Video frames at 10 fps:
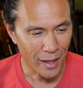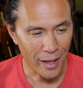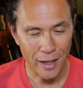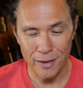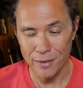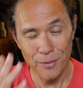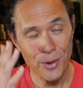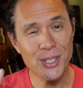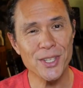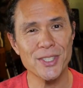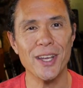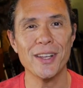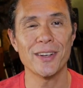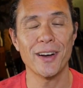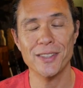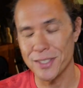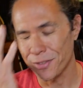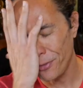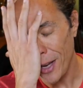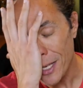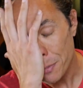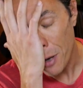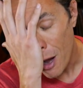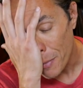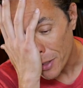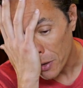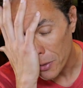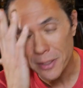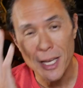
And what she said in there, I just face palming the whole